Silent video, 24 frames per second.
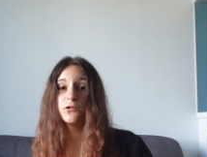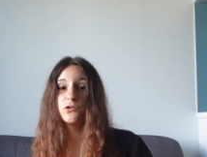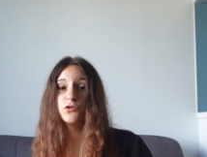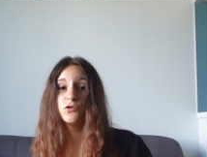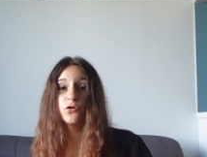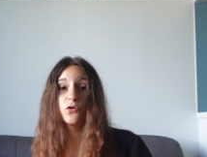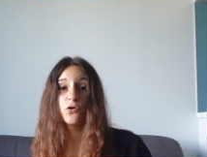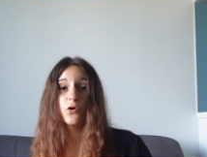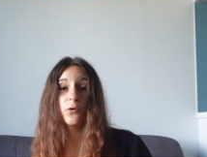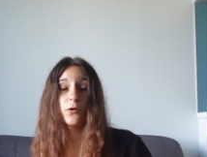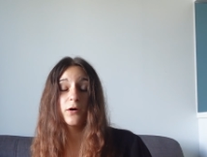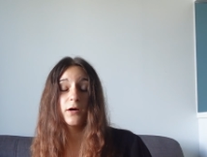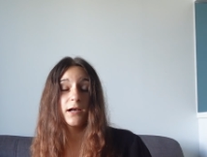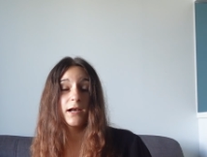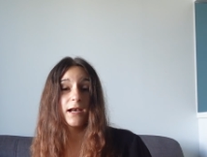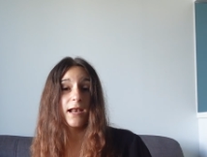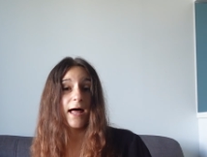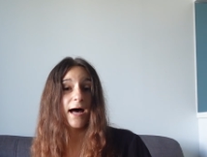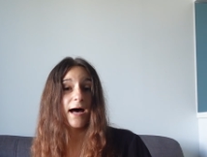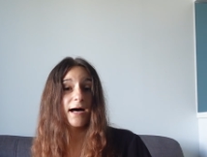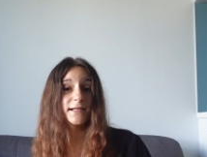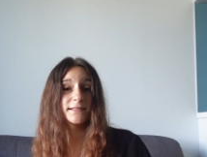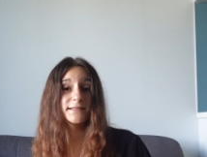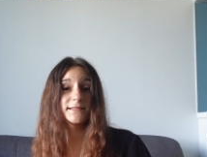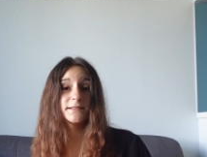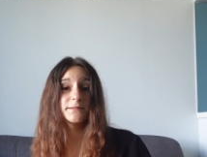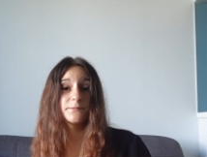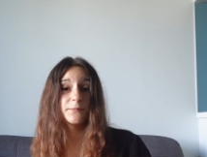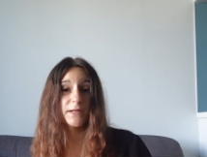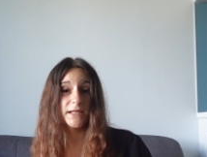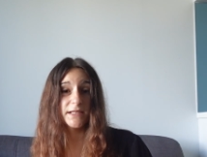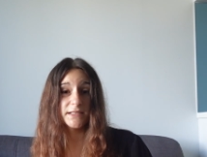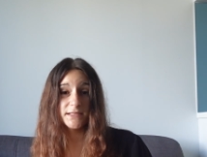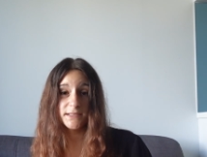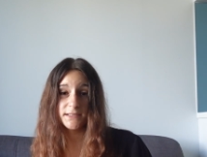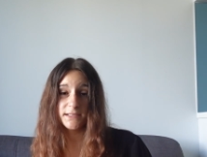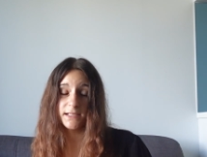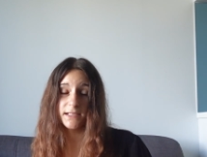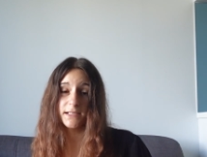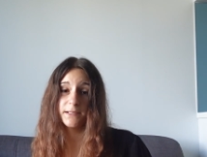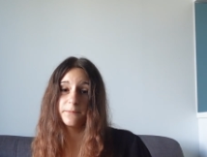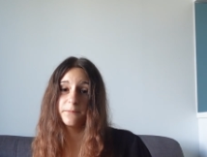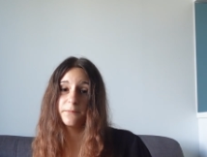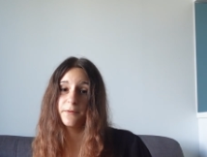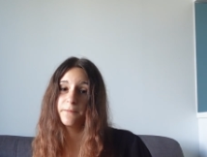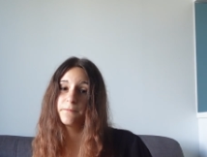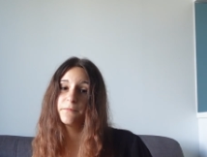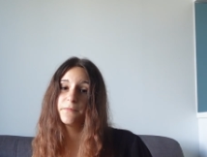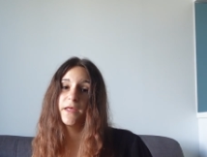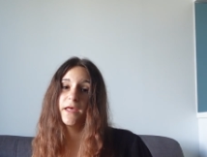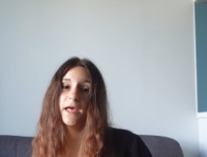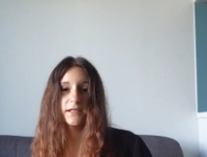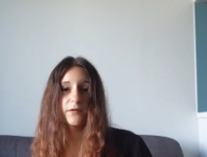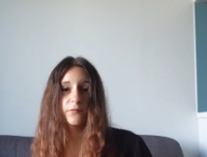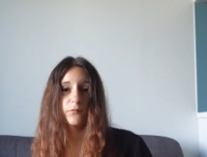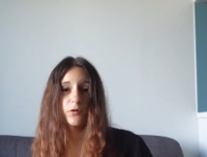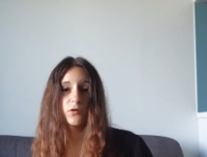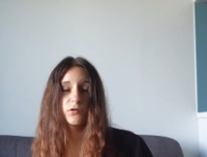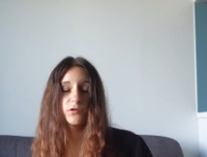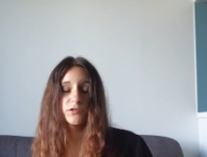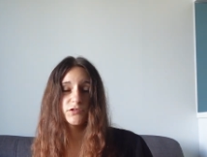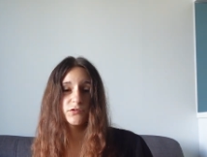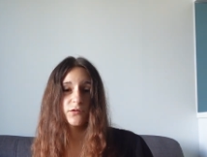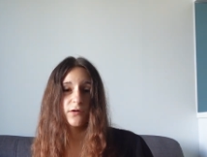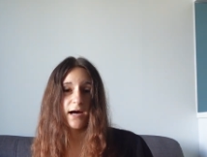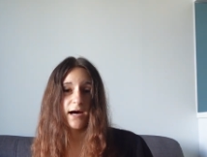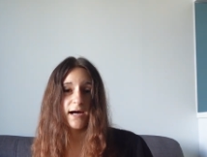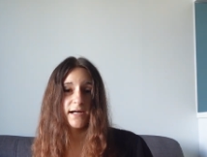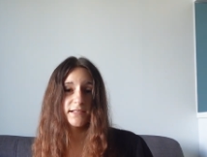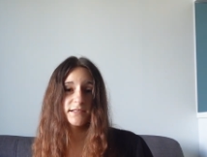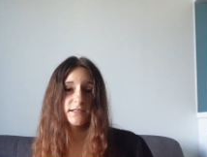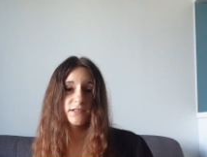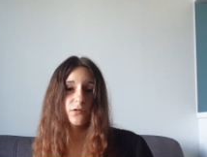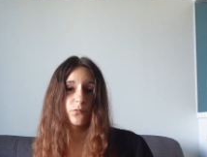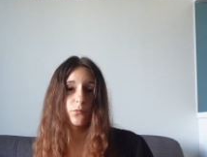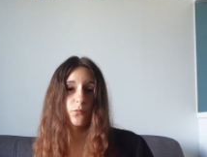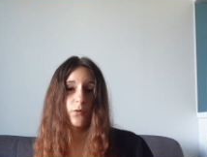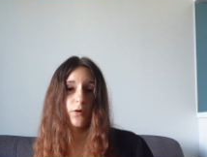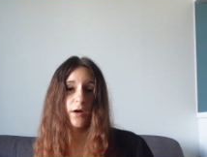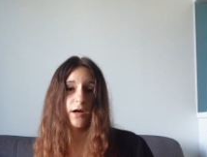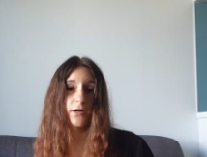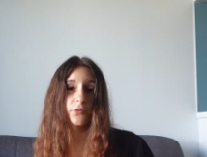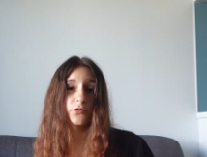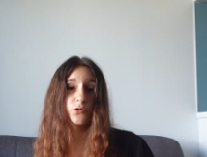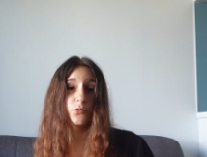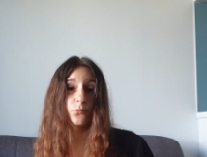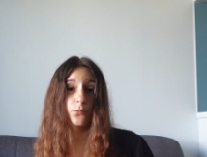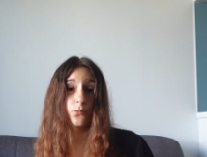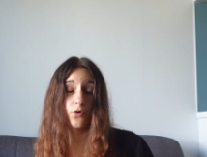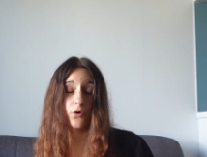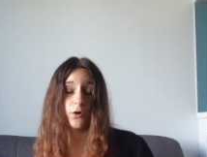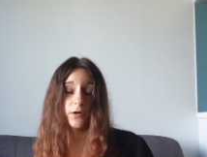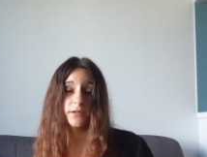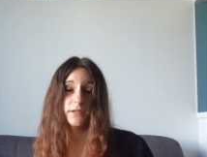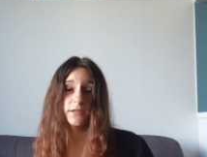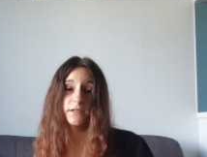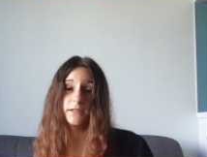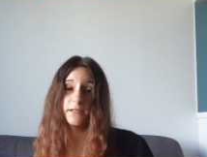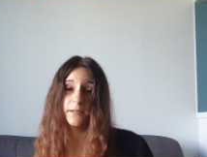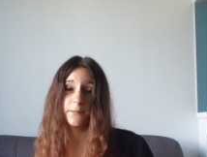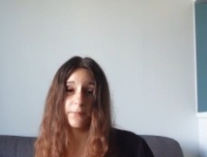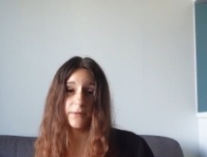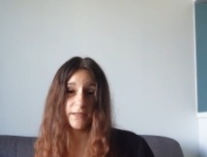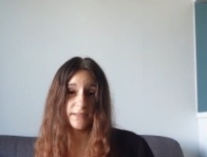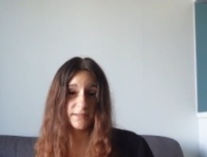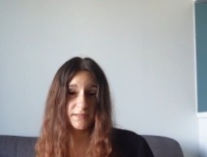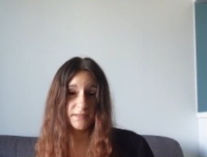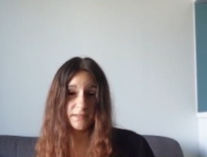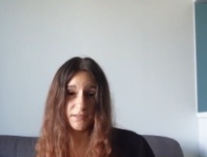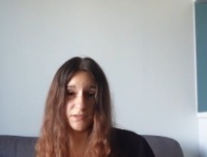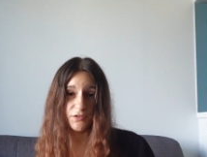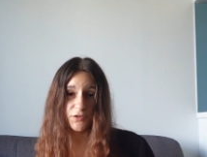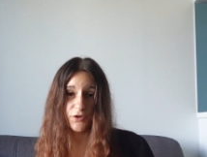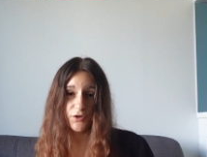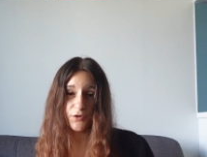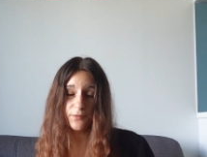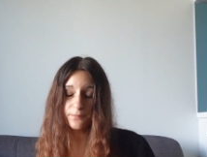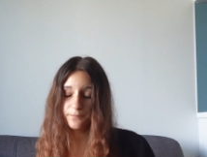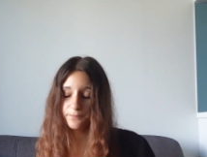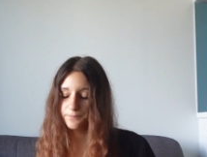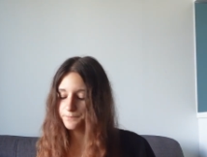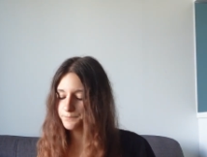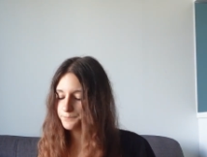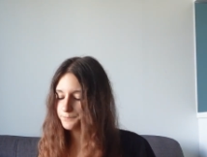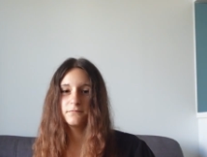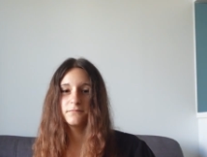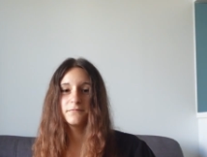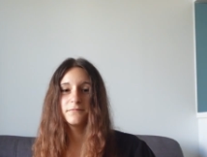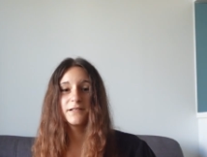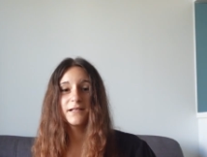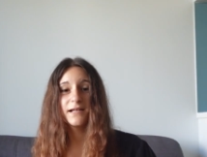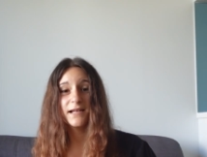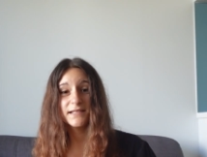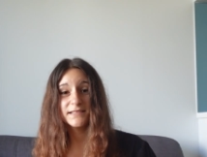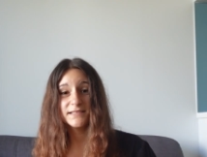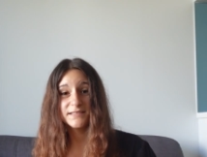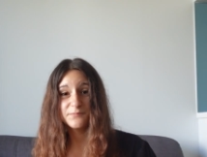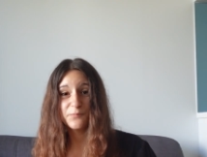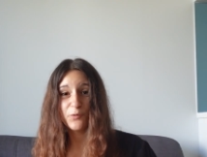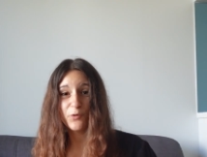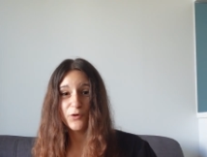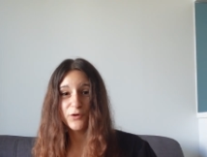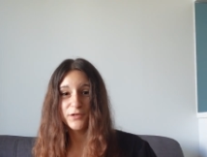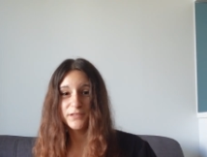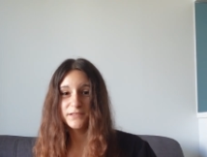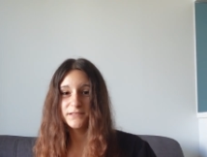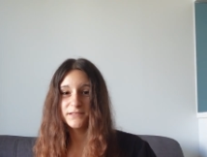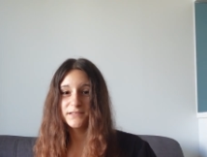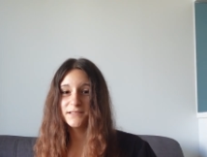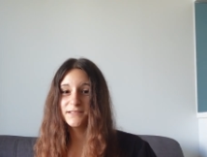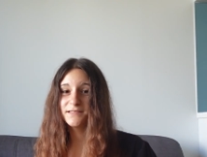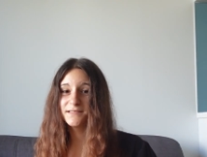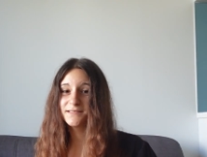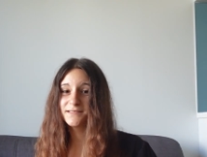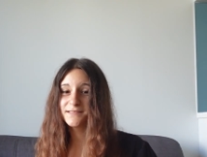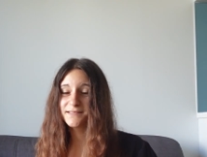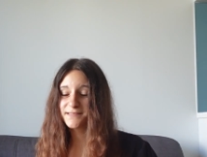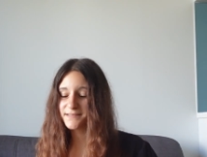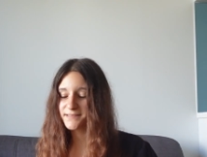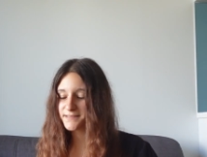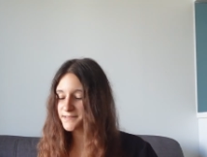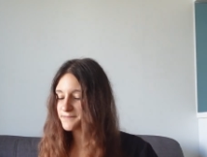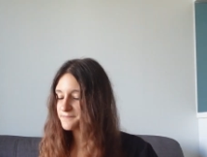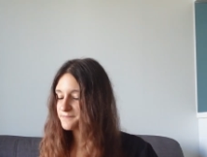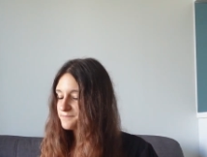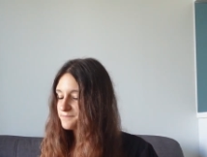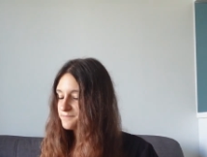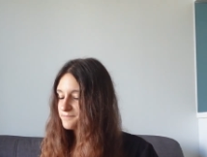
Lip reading: your last payslip, and they will also ask where you worked in the past year. The last point is